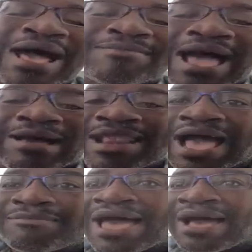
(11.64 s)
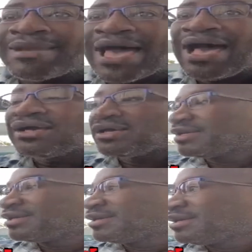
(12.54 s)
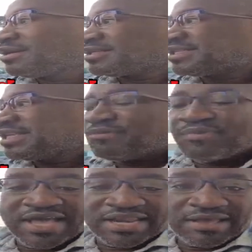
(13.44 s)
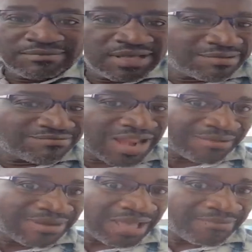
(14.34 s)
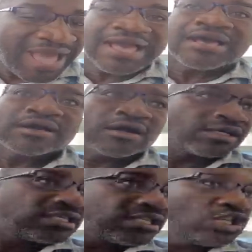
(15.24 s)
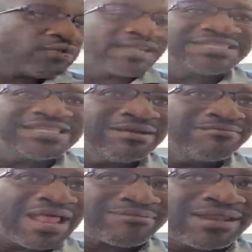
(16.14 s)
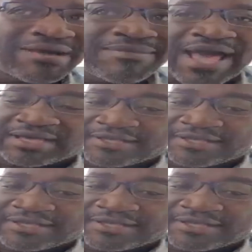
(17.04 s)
blah, blah, blah, blah, cussing the PNM, blah, blah, blah, cussing the UNC, blah, blah, blah.